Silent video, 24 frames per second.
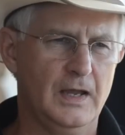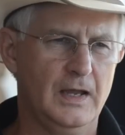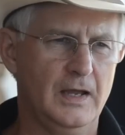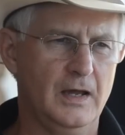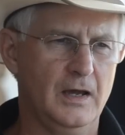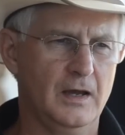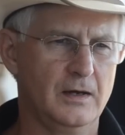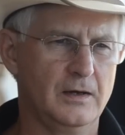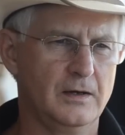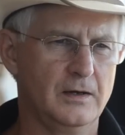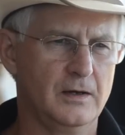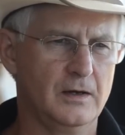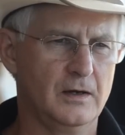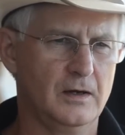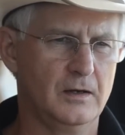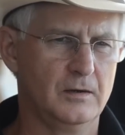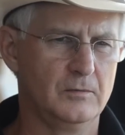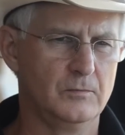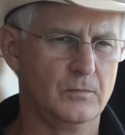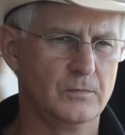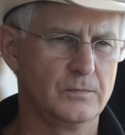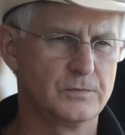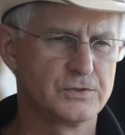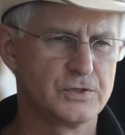
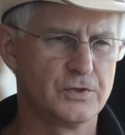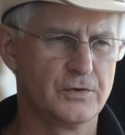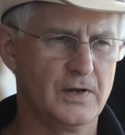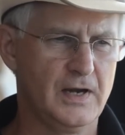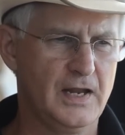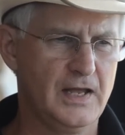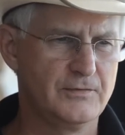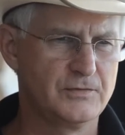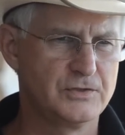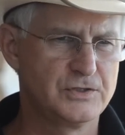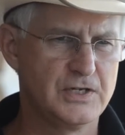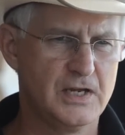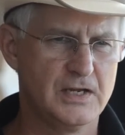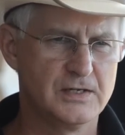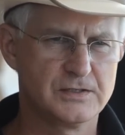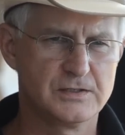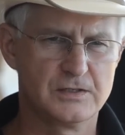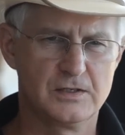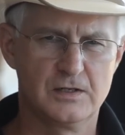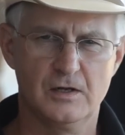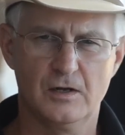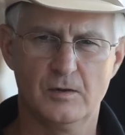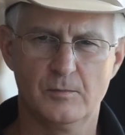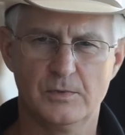And so they'll have a chance
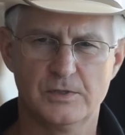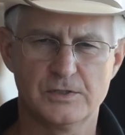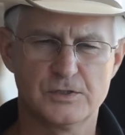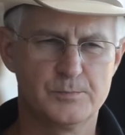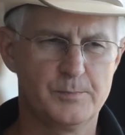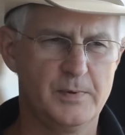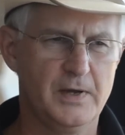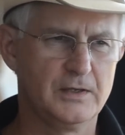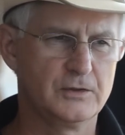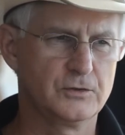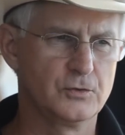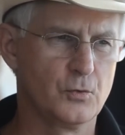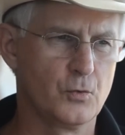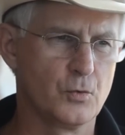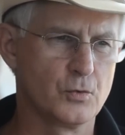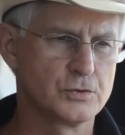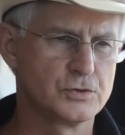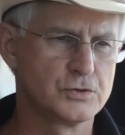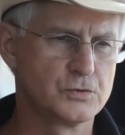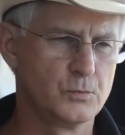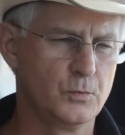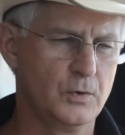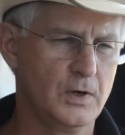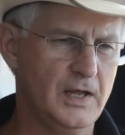to come inspect the
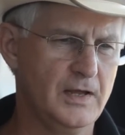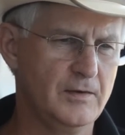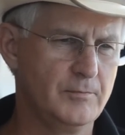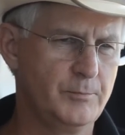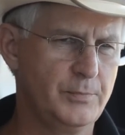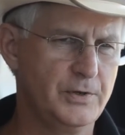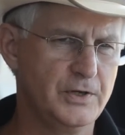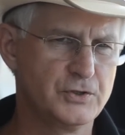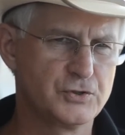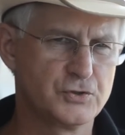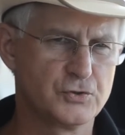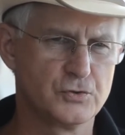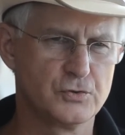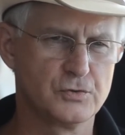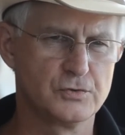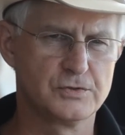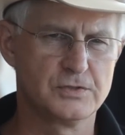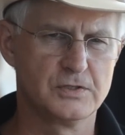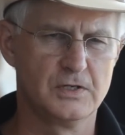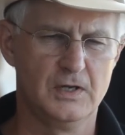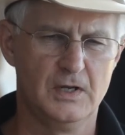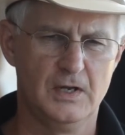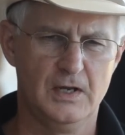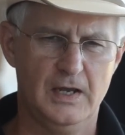horses. We'll have
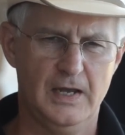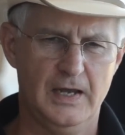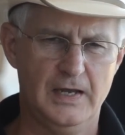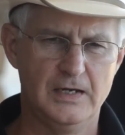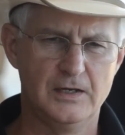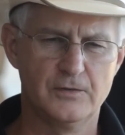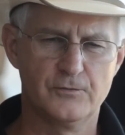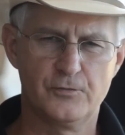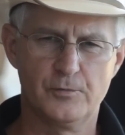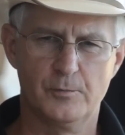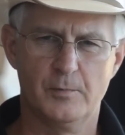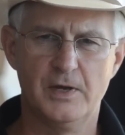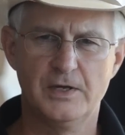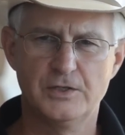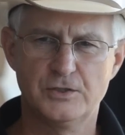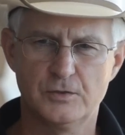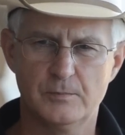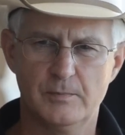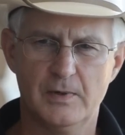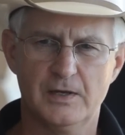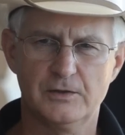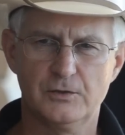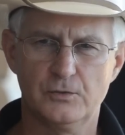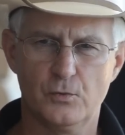pictures and information
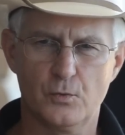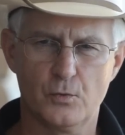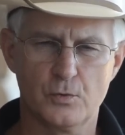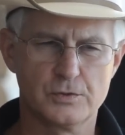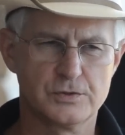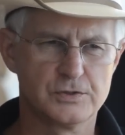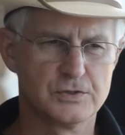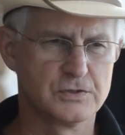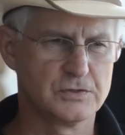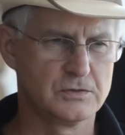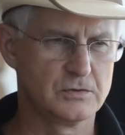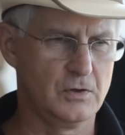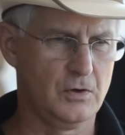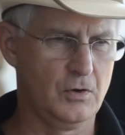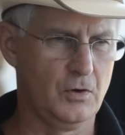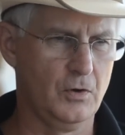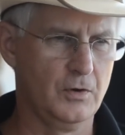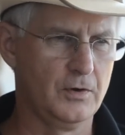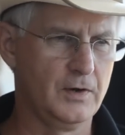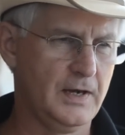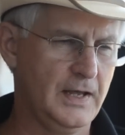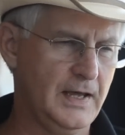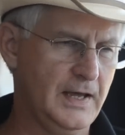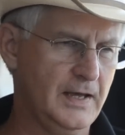about the horses
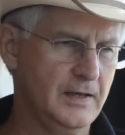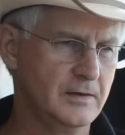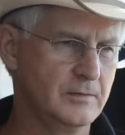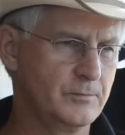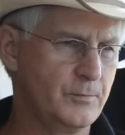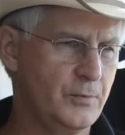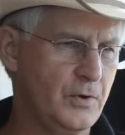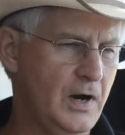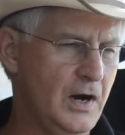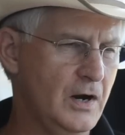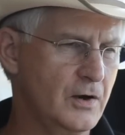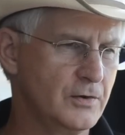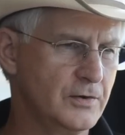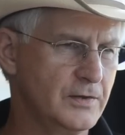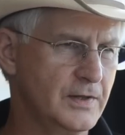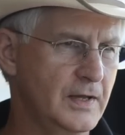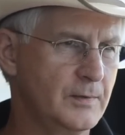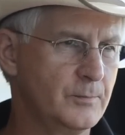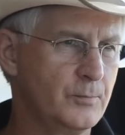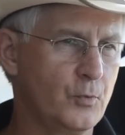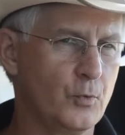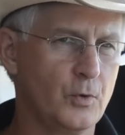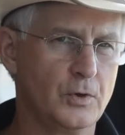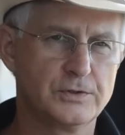online prior to
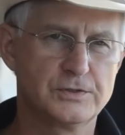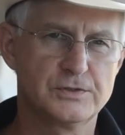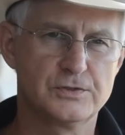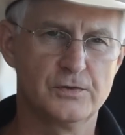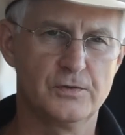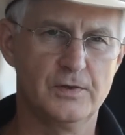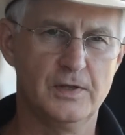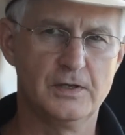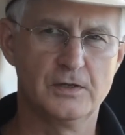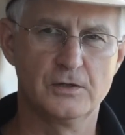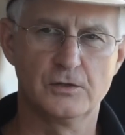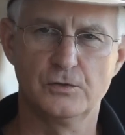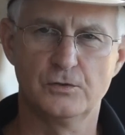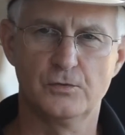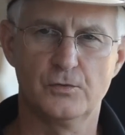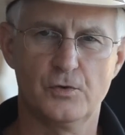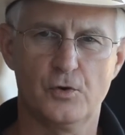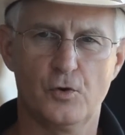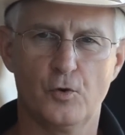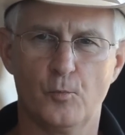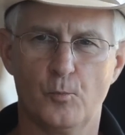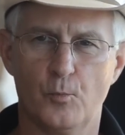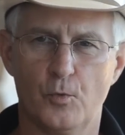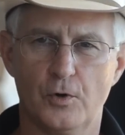that point so they can do their
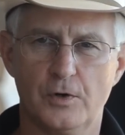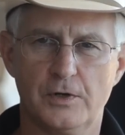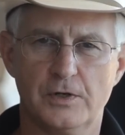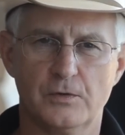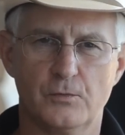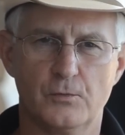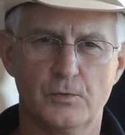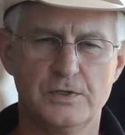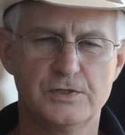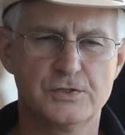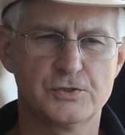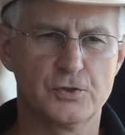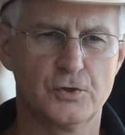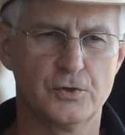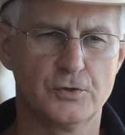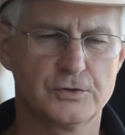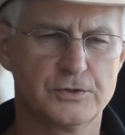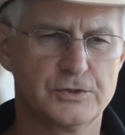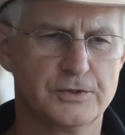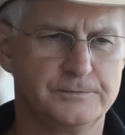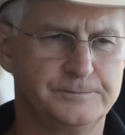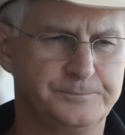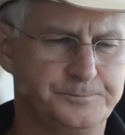homework and research.